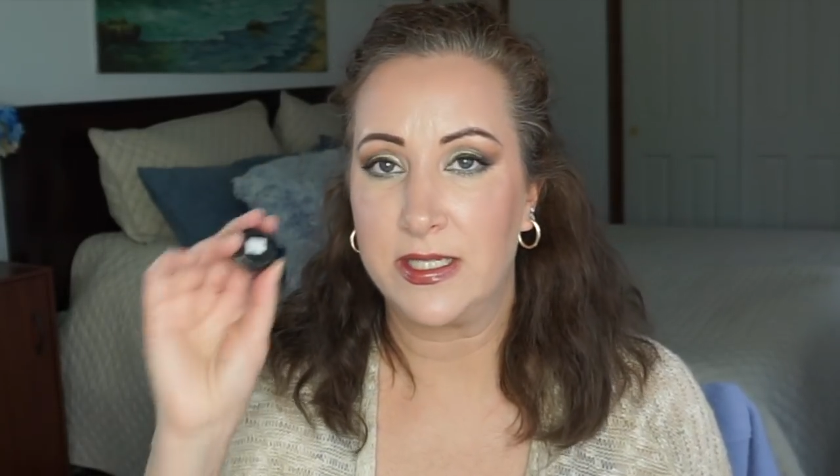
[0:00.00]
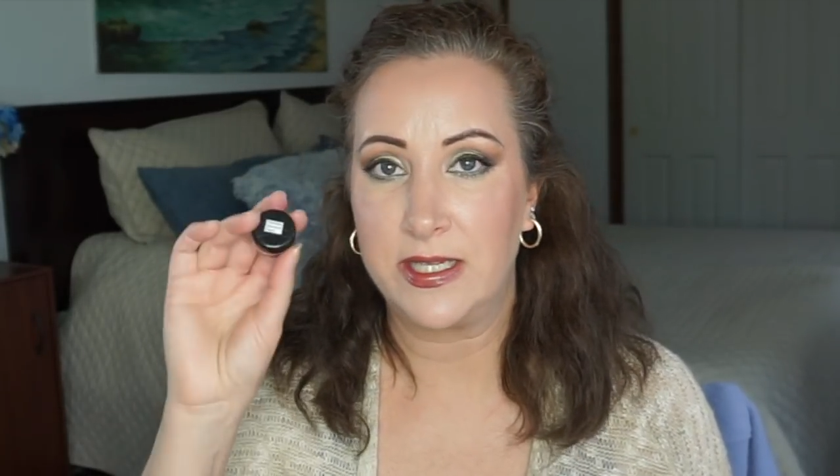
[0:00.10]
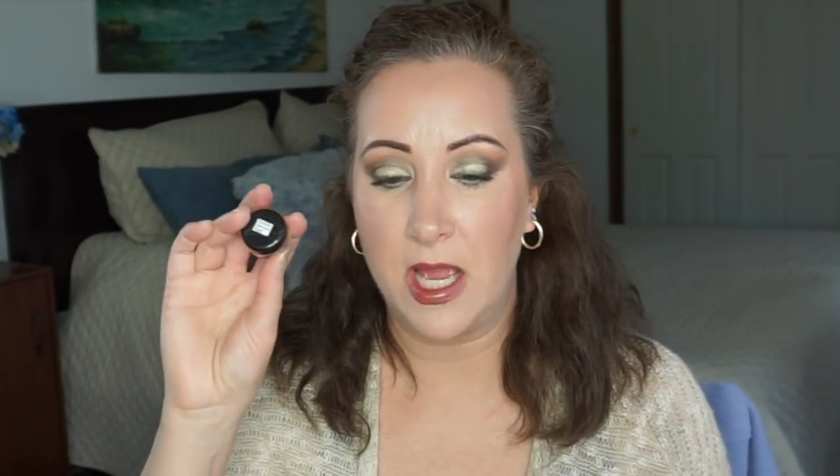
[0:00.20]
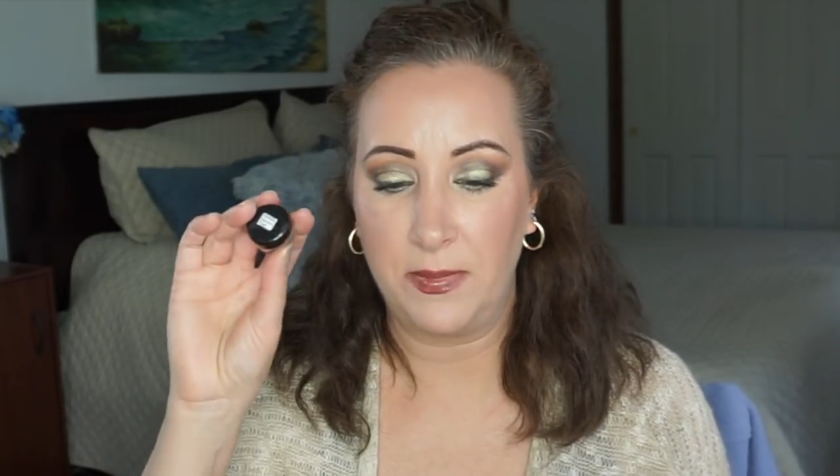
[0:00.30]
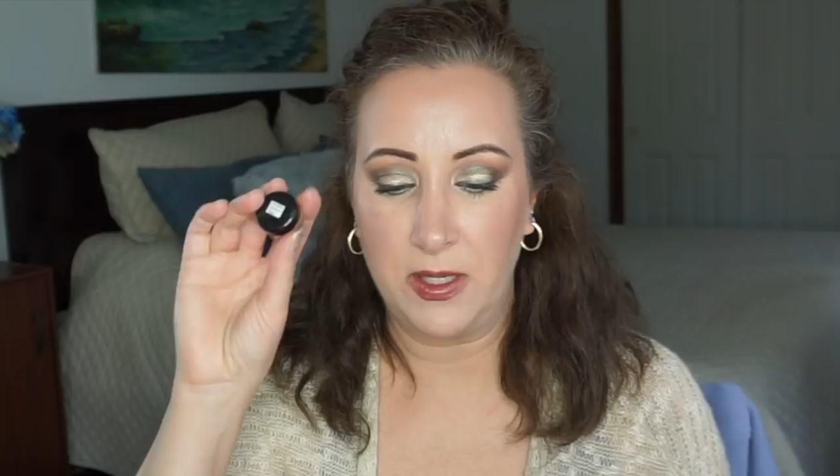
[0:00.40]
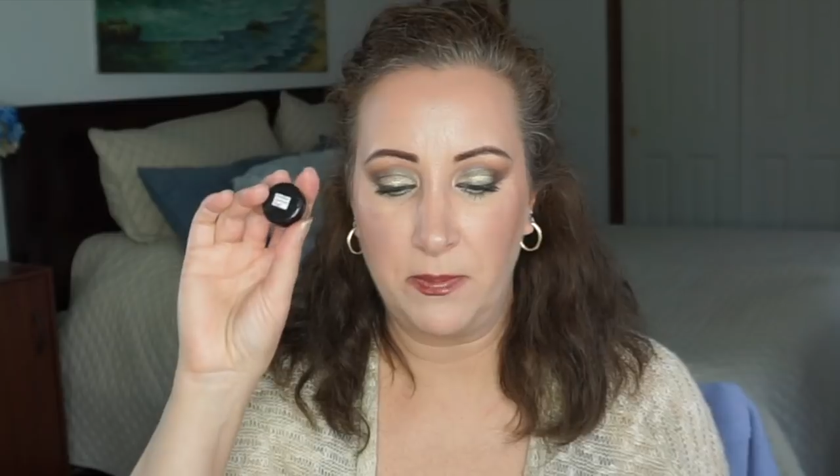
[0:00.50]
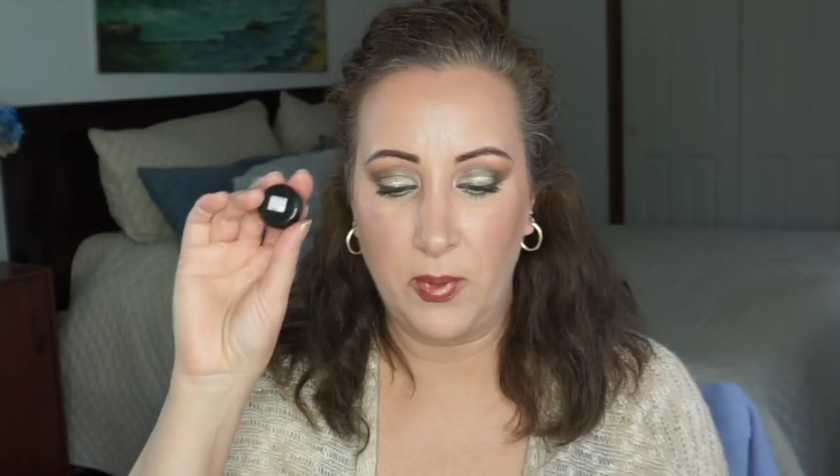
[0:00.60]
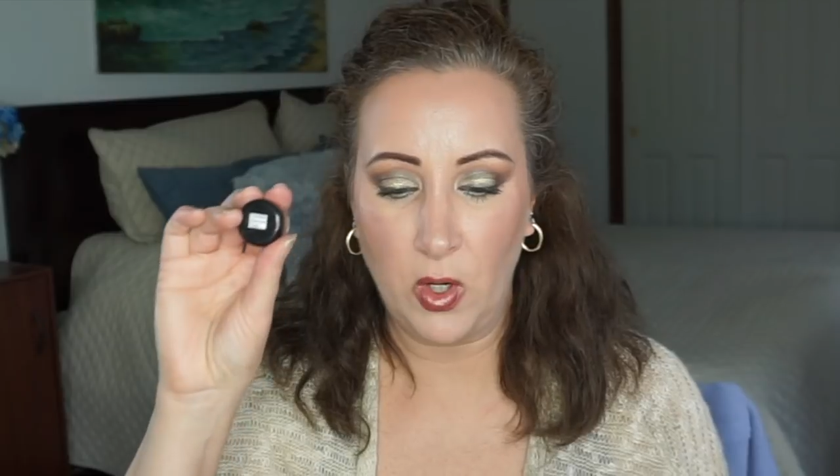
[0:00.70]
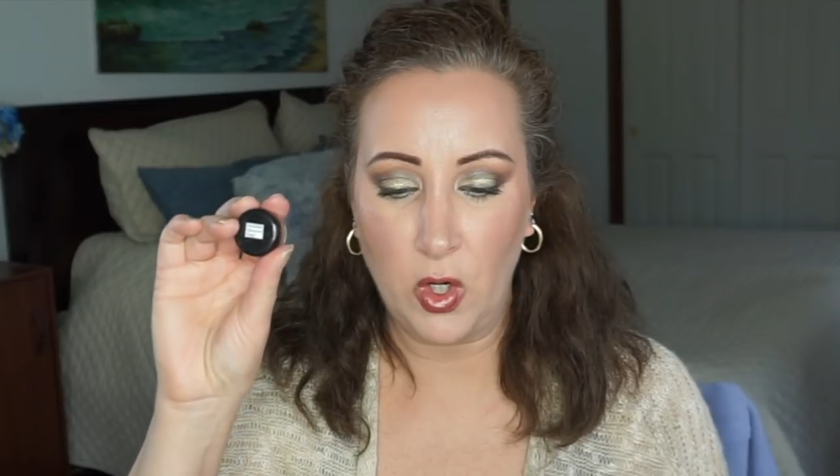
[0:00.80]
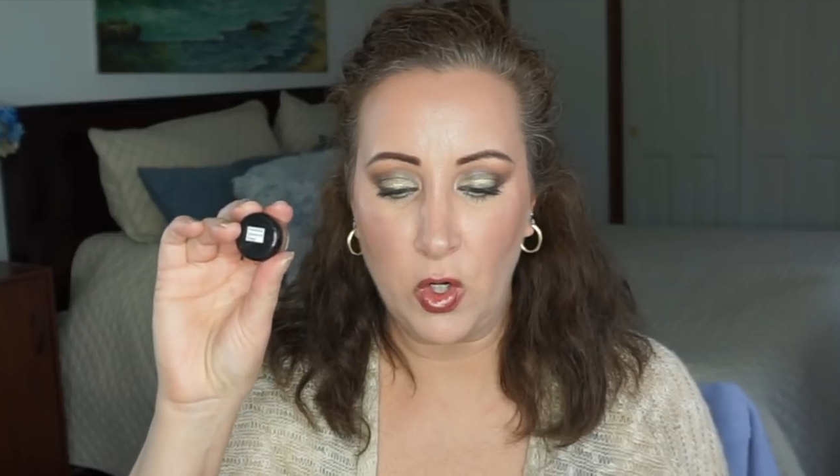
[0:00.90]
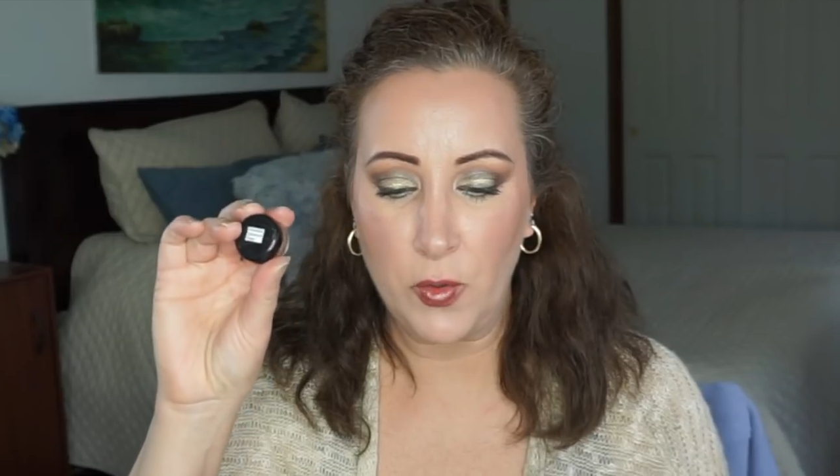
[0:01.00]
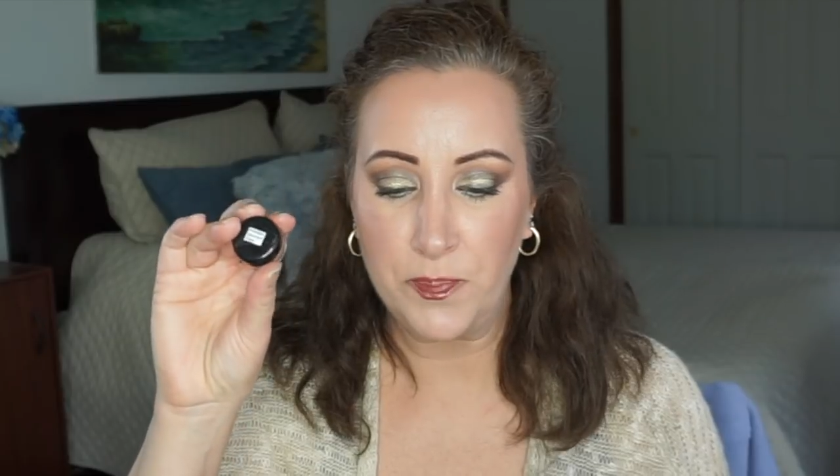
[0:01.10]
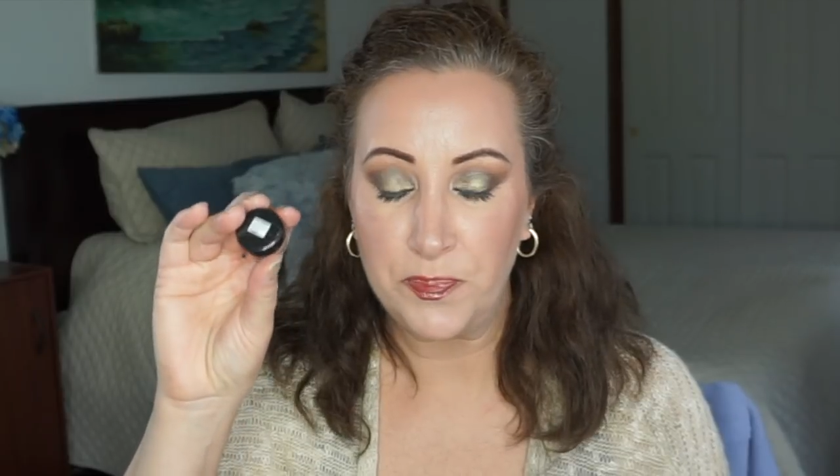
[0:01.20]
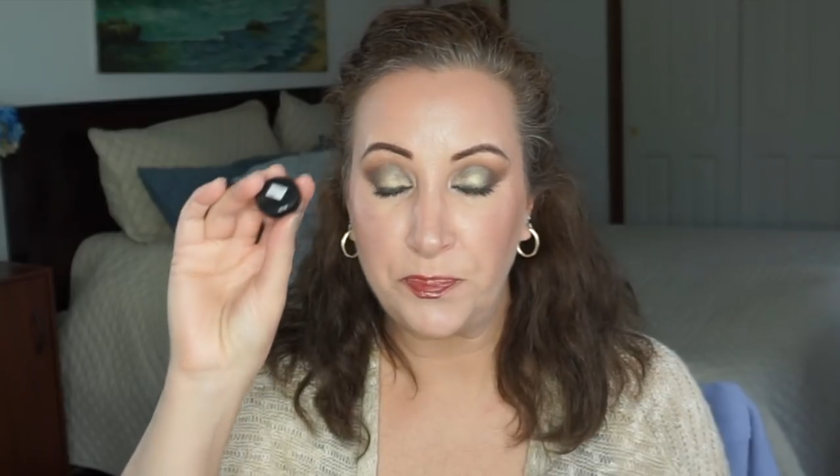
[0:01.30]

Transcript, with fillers: Diamond Pearl.